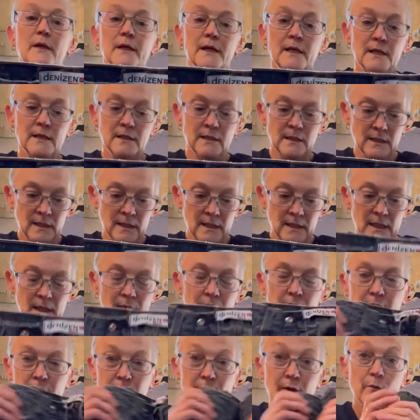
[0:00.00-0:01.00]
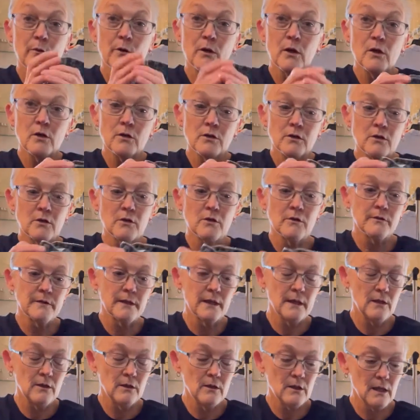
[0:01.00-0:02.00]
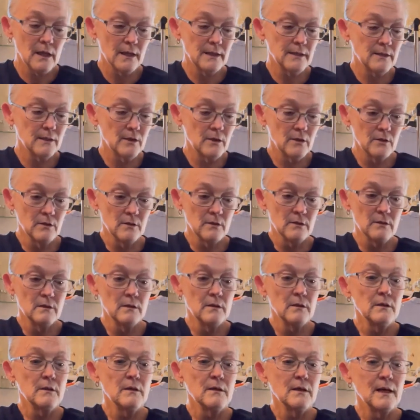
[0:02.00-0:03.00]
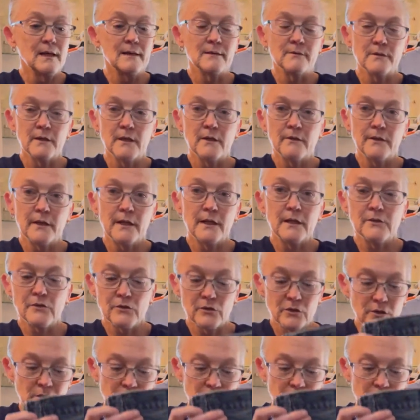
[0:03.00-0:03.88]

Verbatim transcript: in the, if they were longer, they look like they're, I don't know, they just look